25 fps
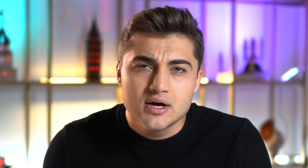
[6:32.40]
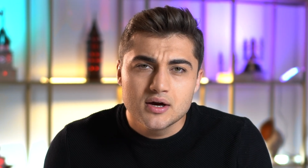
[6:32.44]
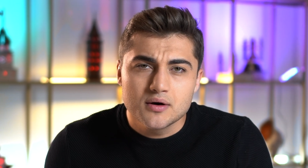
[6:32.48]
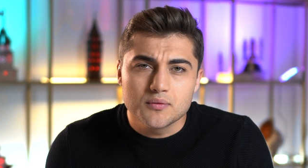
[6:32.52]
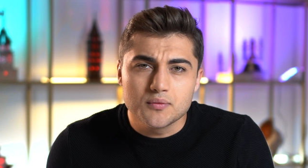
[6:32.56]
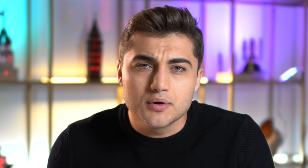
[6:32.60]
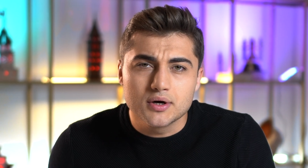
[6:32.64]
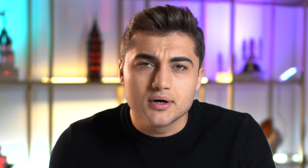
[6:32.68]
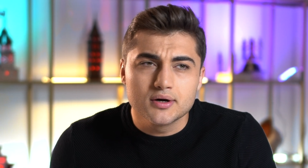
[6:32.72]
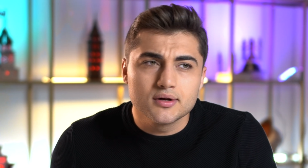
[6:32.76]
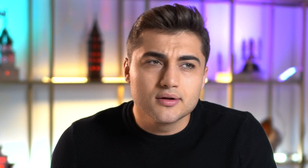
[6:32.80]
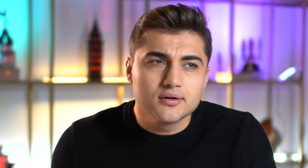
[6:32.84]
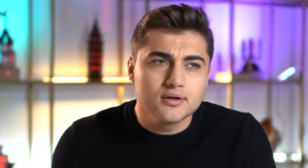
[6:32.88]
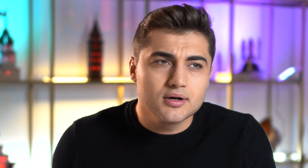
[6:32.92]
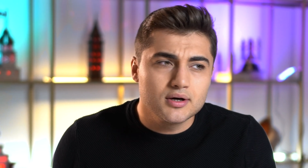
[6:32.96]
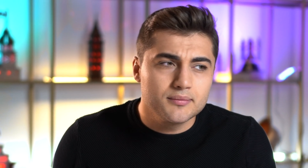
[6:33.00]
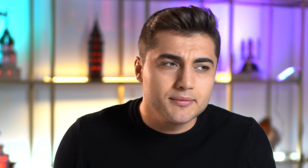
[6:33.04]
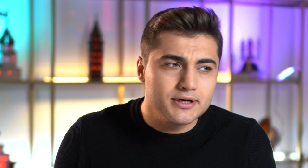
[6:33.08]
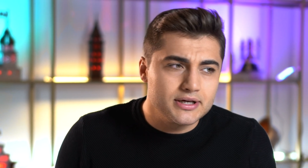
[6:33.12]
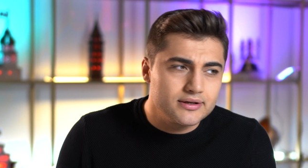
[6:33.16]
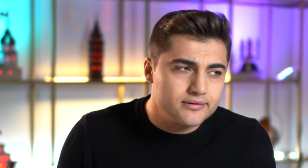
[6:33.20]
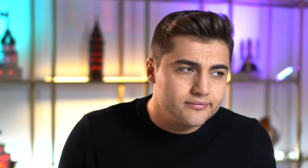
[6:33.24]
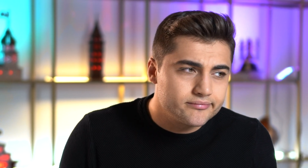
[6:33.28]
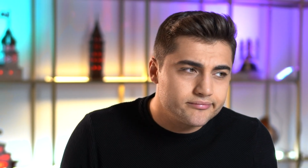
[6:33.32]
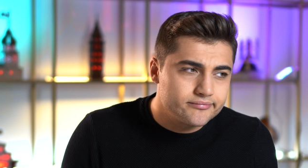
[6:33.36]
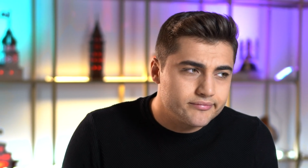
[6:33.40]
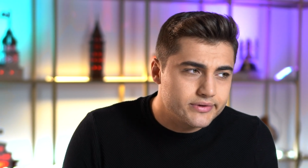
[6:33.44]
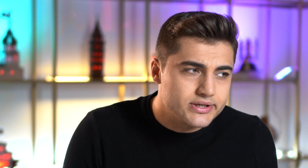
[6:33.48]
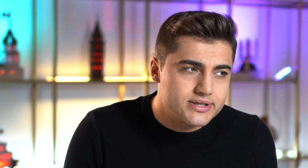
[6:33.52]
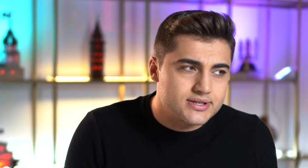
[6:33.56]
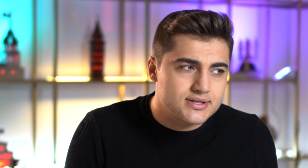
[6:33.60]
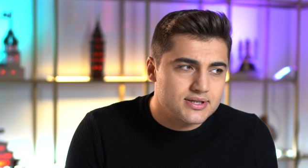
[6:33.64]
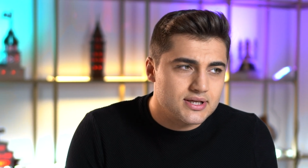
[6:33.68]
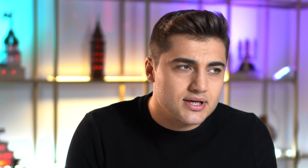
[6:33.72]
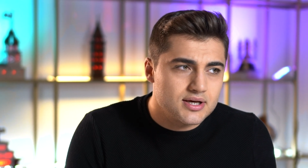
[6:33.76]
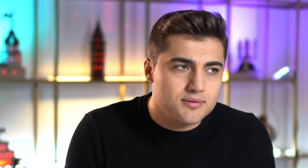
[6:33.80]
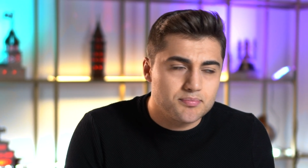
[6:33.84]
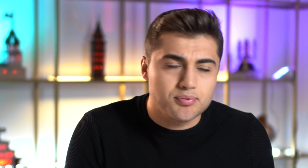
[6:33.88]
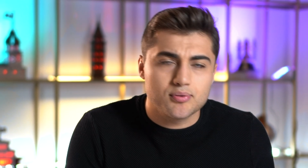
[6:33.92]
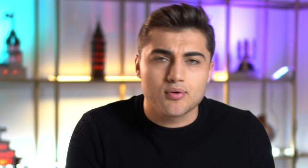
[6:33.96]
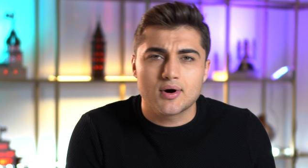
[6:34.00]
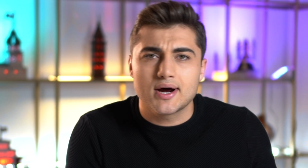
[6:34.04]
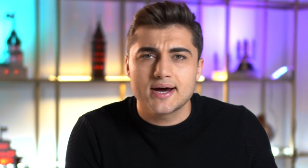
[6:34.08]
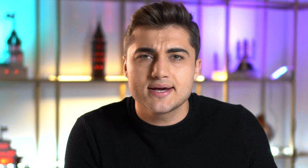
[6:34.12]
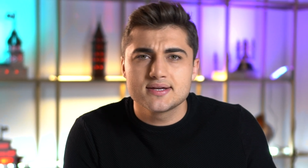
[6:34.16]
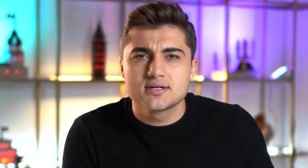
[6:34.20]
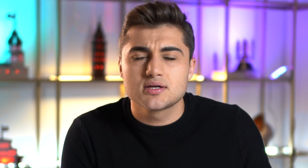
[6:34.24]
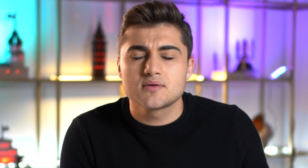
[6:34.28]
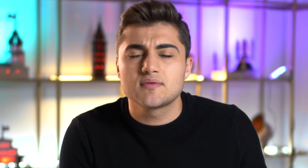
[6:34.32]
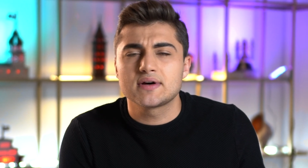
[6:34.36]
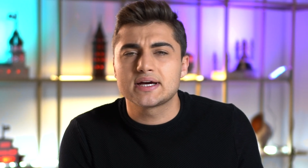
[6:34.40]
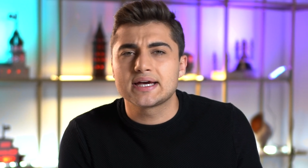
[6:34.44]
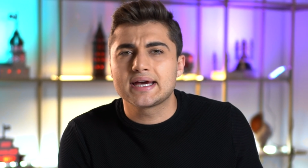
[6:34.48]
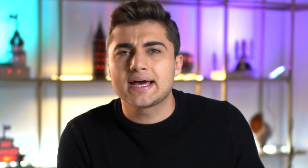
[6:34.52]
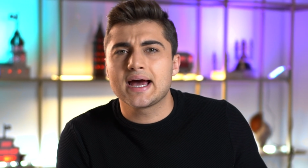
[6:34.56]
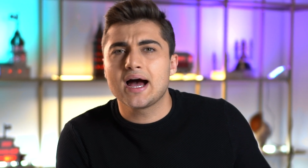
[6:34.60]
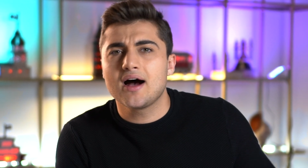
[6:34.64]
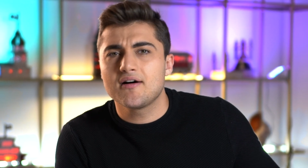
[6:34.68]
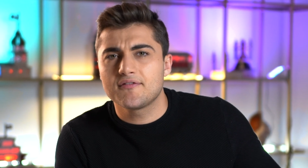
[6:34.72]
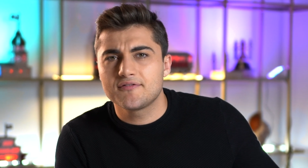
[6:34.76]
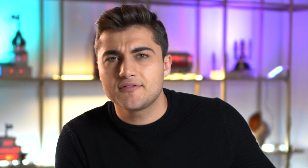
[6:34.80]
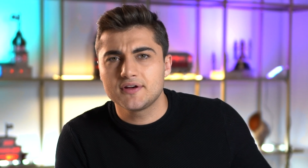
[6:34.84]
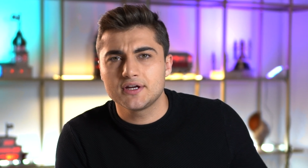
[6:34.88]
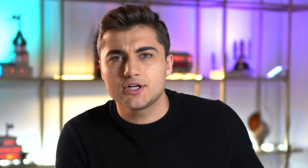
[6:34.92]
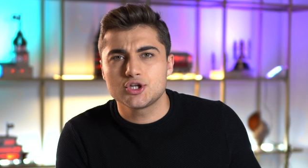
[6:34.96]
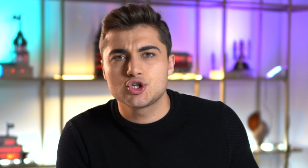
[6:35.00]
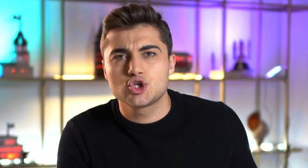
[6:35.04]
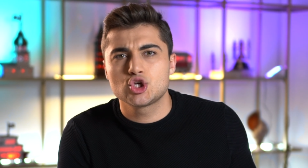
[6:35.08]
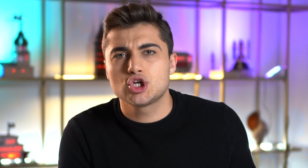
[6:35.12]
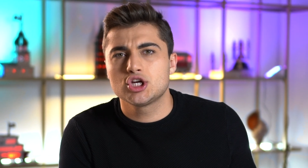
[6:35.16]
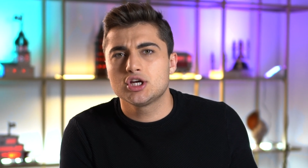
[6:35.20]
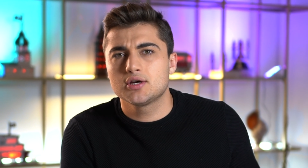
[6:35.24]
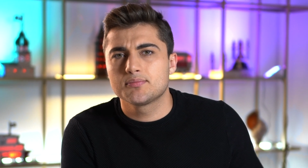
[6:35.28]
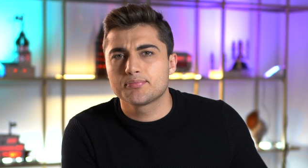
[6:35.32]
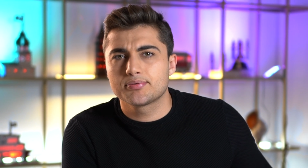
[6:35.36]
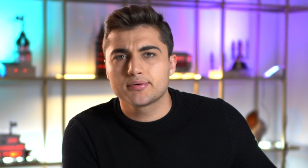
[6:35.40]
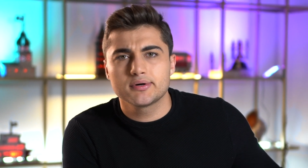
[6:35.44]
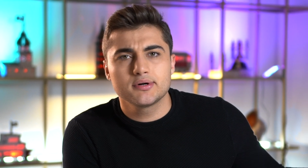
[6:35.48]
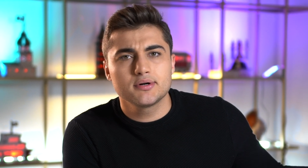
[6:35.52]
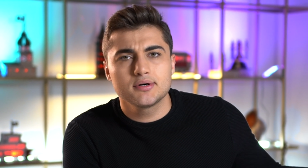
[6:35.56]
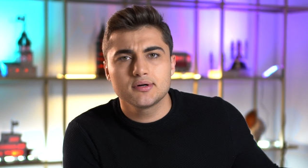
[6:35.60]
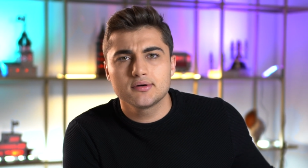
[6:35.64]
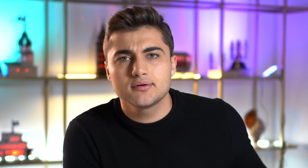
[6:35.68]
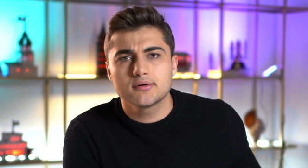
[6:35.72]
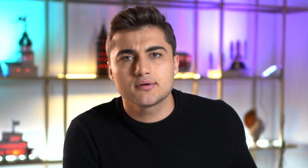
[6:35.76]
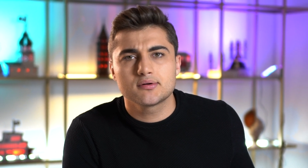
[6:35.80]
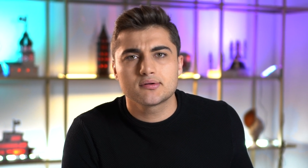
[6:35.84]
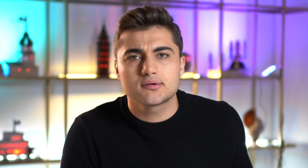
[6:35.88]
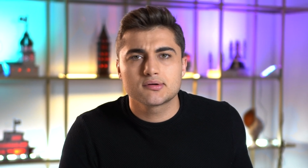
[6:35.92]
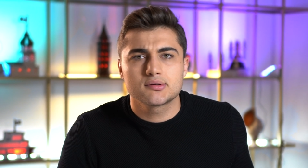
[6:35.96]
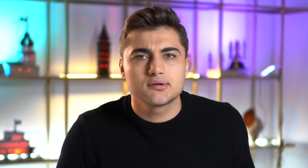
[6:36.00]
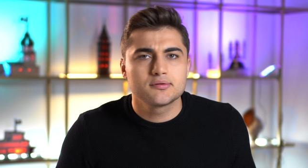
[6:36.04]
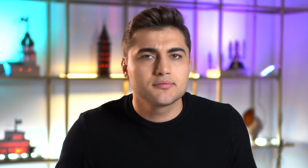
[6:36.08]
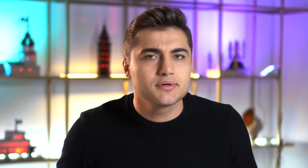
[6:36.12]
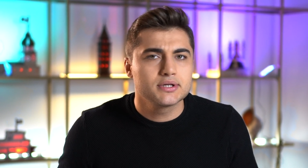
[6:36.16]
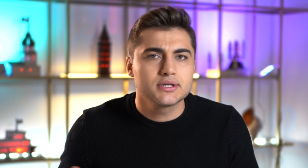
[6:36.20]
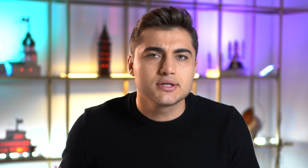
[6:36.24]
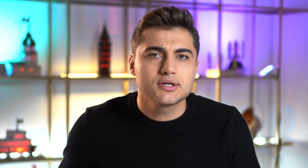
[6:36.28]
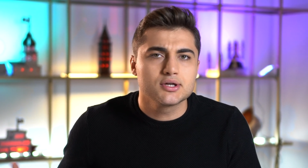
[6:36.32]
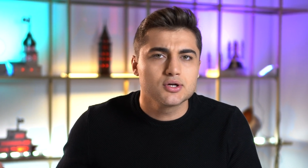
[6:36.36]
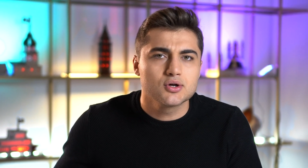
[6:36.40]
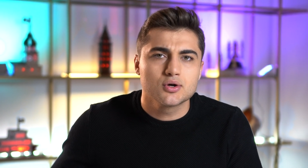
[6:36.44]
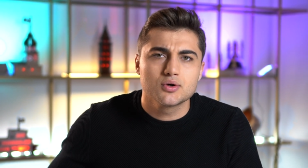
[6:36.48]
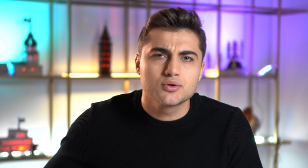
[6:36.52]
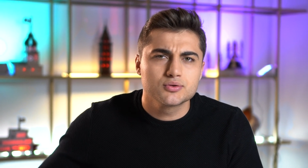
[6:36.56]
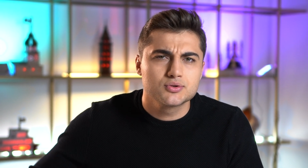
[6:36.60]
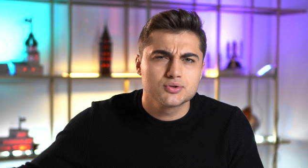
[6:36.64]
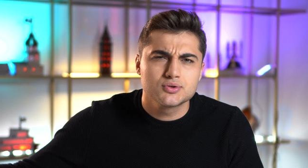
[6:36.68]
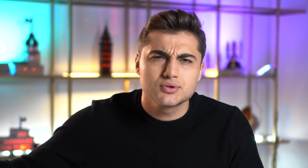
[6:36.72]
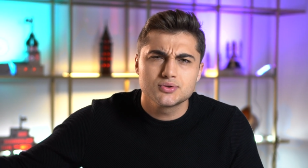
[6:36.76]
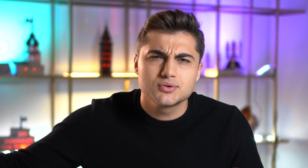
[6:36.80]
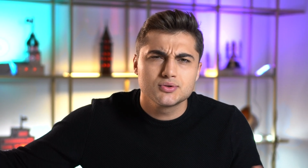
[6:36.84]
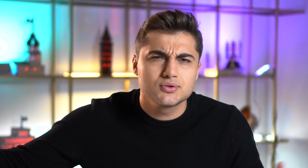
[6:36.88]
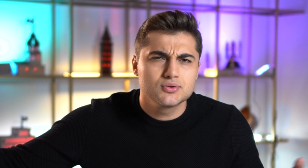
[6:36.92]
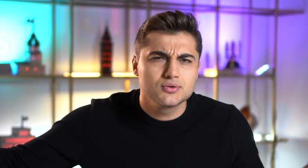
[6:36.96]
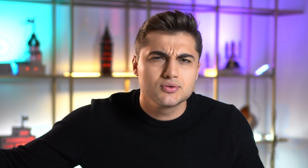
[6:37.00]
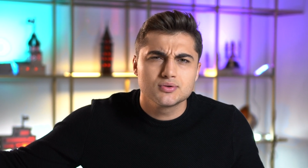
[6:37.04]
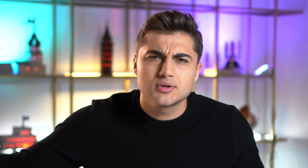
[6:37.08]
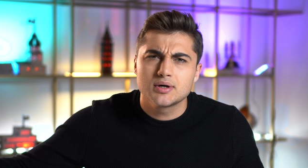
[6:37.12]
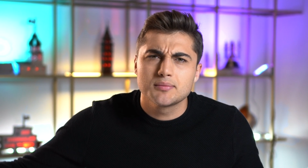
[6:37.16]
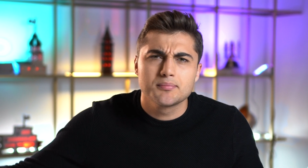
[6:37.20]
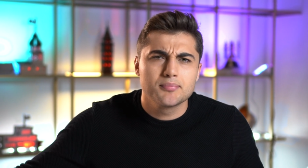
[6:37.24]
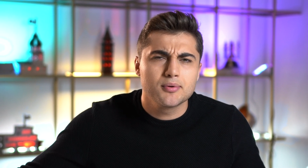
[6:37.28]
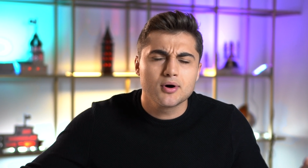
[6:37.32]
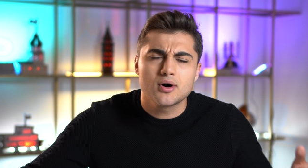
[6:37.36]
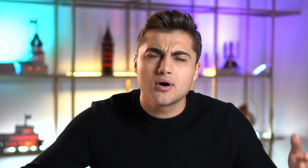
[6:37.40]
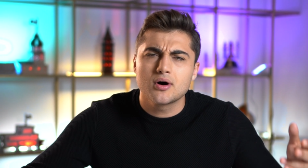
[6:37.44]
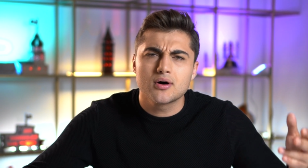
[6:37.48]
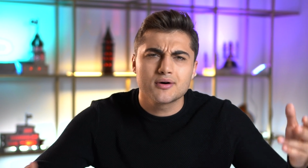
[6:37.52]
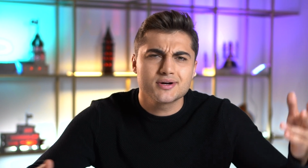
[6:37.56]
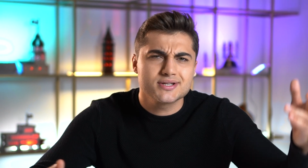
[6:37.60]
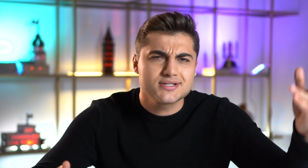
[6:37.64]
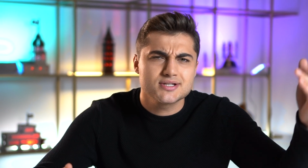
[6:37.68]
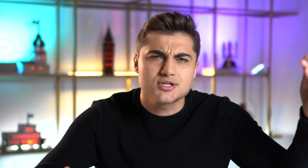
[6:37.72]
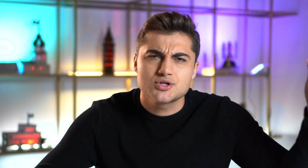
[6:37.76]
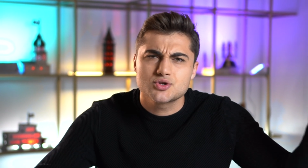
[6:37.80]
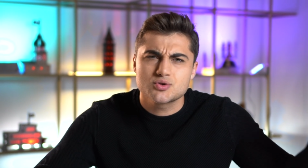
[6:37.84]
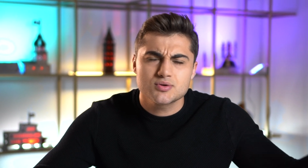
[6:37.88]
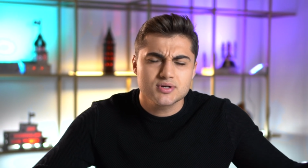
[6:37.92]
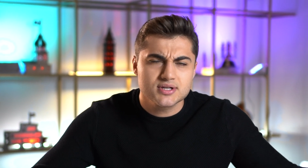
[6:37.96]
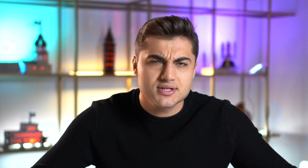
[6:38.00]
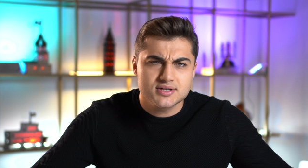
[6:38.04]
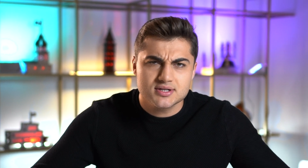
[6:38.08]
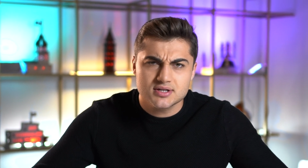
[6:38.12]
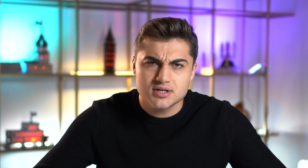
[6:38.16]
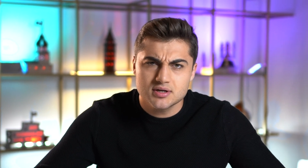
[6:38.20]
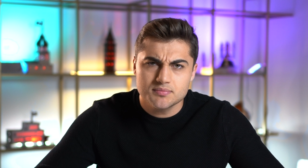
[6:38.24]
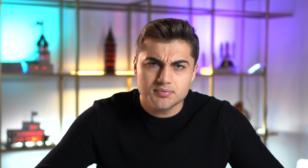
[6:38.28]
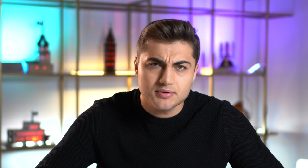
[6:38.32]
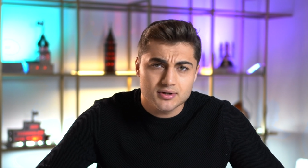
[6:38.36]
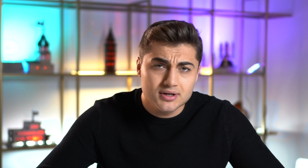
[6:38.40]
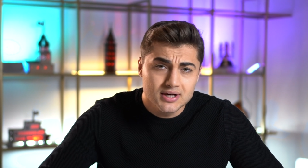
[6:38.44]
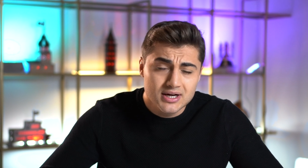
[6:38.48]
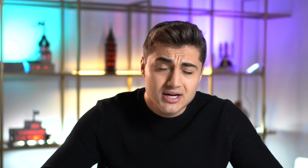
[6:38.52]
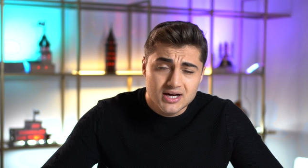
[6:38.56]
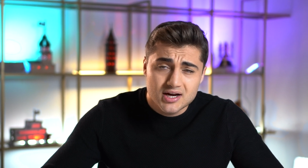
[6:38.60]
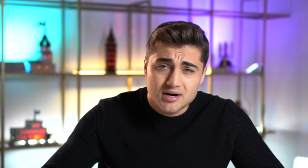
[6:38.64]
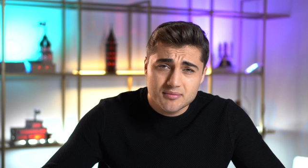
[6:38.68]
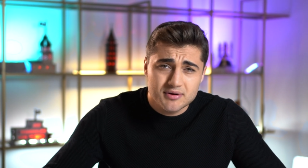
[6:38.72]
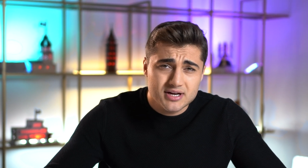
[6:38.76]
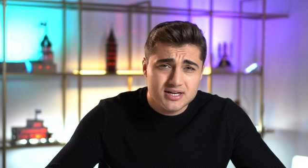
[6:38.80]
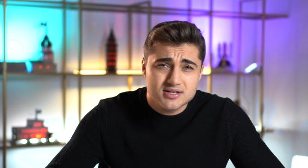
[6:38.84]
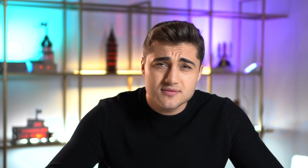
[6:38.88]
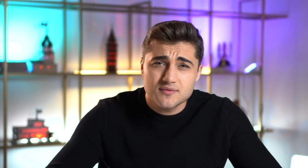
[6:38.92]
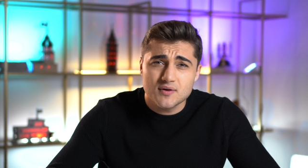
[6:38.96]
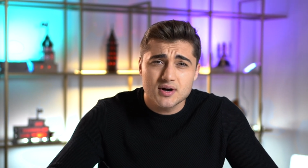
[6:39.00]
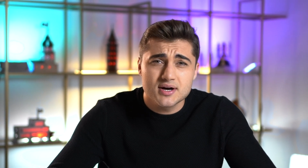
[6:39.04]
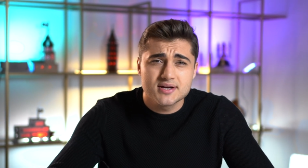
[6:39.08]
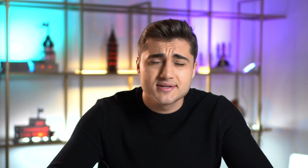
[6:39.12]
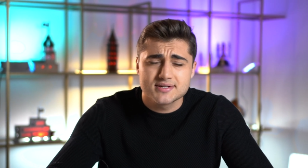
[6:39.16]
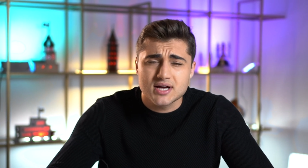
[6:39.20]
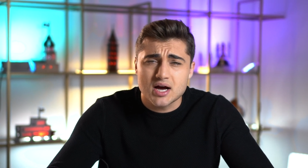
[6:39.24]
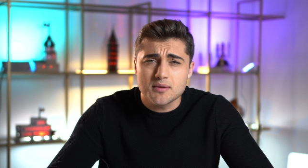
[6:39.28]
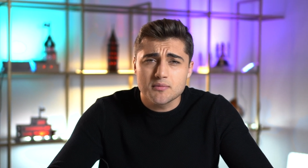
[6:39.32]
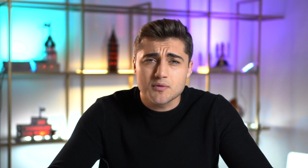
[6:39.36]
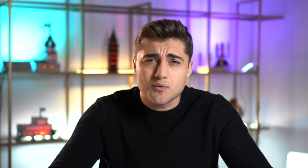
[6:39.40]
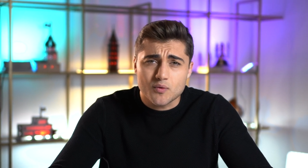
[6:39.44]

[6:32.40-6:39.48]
Well, I mean, is the price of a coffee cheaper, or when you go to a bar, is the drinks cheaper? I mean, as far as I'm